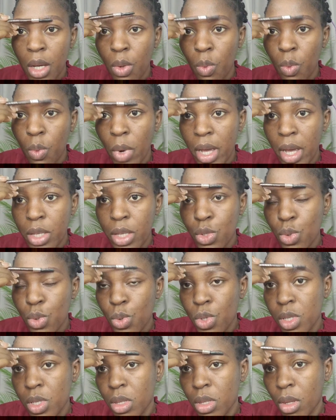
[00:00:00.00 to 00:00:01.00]
where
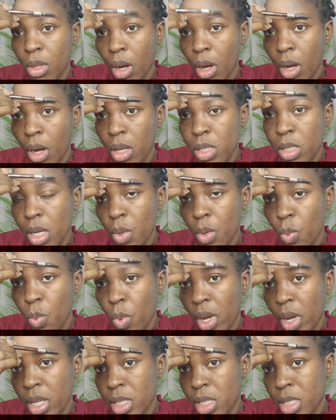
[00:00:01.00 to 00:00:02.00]
to start
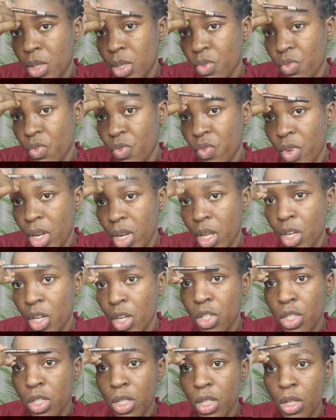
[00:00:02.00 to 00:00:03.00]
and where to
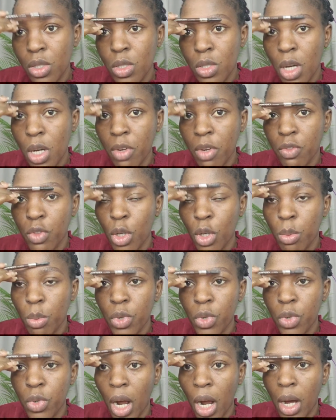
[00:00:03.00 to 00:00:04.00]
finish the top of your
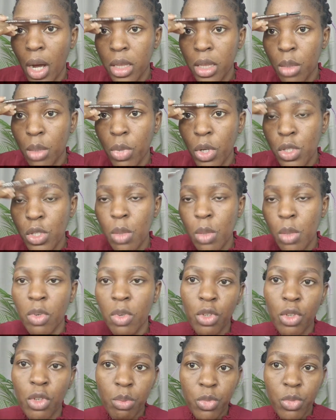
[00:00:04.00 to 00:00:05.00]
brow and the bottom
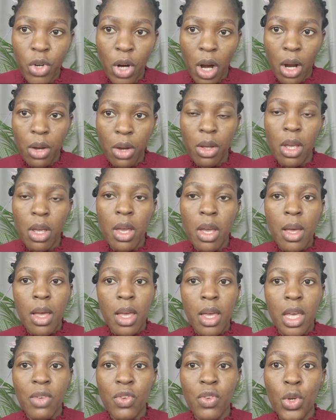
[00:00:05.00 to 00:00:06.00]
of your brow.
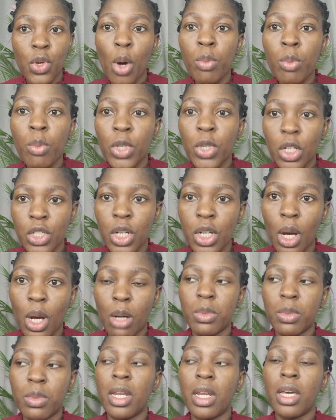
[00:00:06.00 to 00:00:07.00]
If you don't brush it
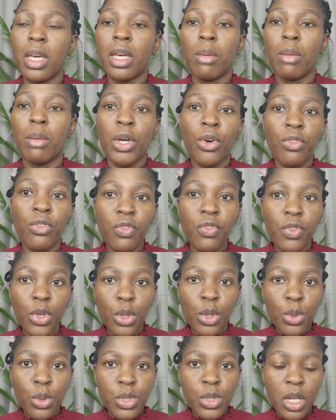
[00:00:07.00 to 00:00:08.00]
up, then it can be
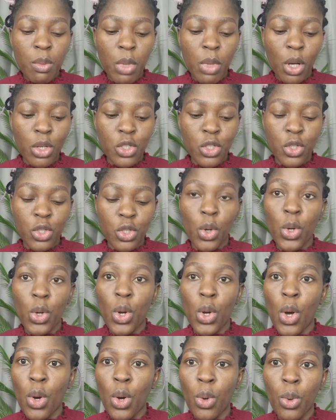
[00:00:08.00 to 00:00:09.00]
confusing because you
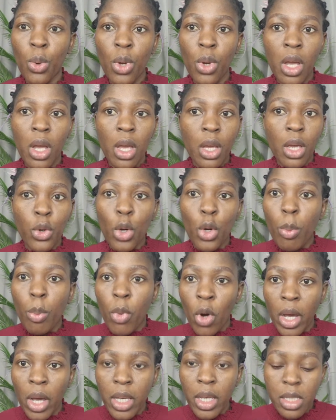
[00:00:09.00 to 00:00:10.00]
don't know your
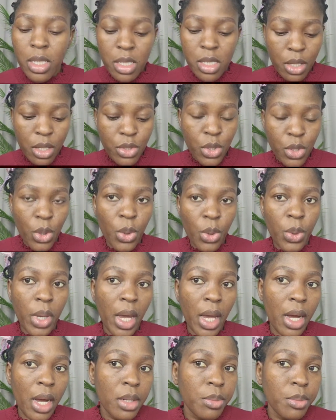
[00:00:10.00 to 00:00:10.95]
points. So yeah.